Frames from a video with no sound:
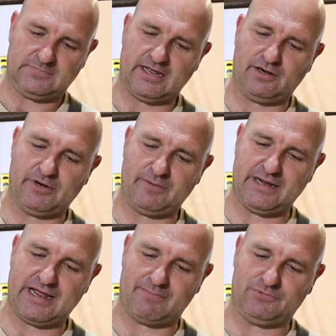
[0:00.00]
I don't want to
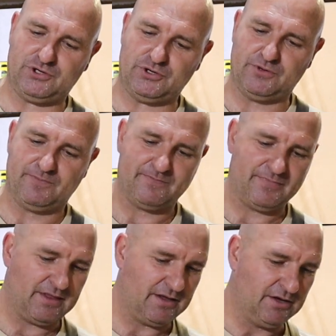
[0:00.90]
become too
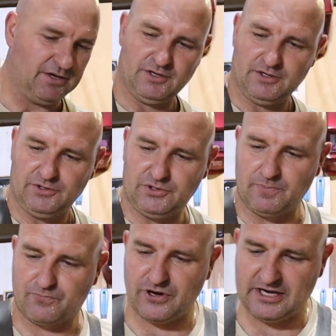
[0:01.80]

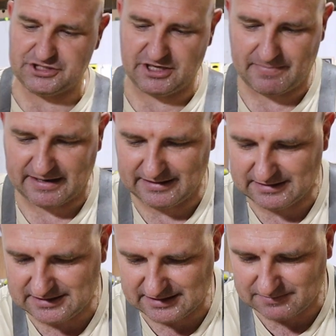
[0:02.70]
preachy, but
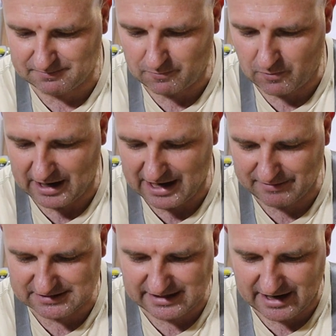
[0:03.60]
it's just, while I
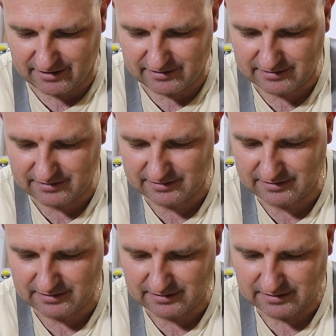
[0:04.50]
was now,
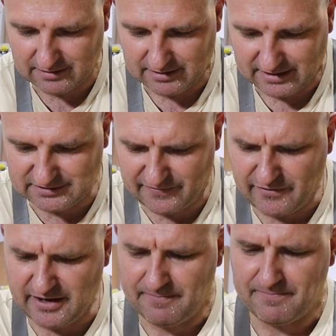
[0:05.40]
it's
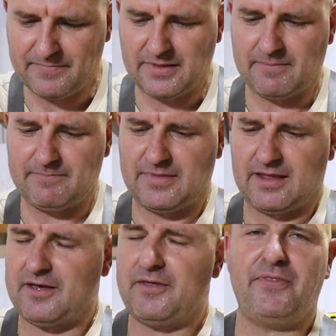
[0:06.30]
very
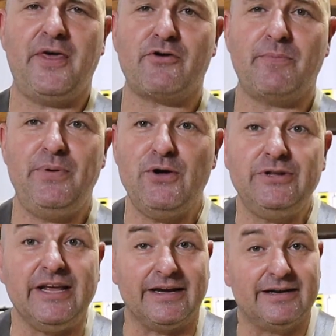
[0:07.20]

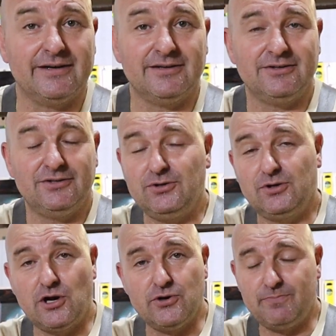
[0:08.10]
therapeutic to
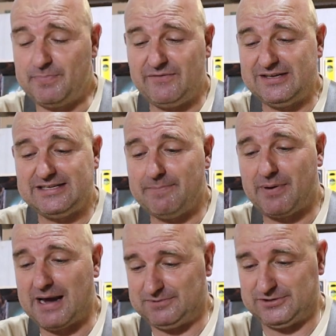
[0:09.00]
glue PVC
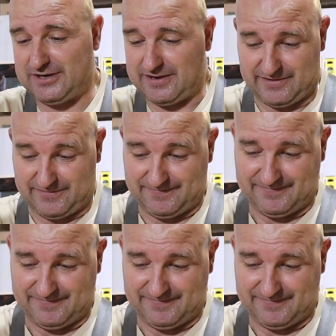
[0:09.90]
pipes together.